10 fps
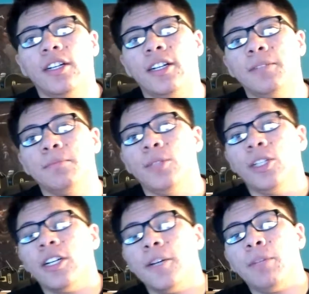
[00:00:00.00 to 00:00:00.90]

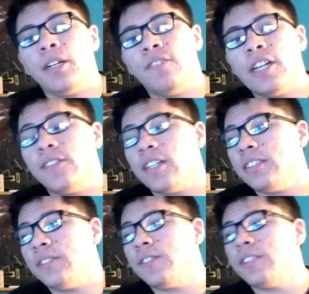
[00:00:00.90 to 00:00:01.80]
look up Final
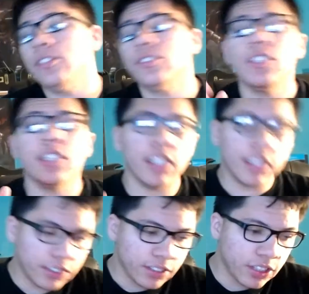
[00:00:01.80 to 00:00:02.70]
Fantasy 15, you'll see the
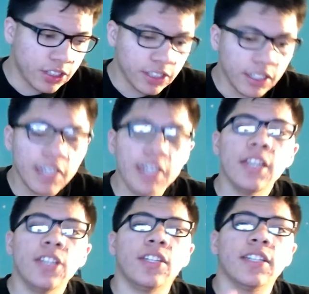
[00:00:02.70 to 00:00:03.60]
collector's edition.
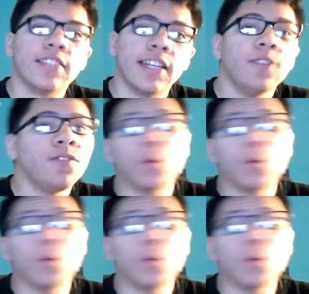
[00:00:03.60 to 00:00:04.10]
You can sign up for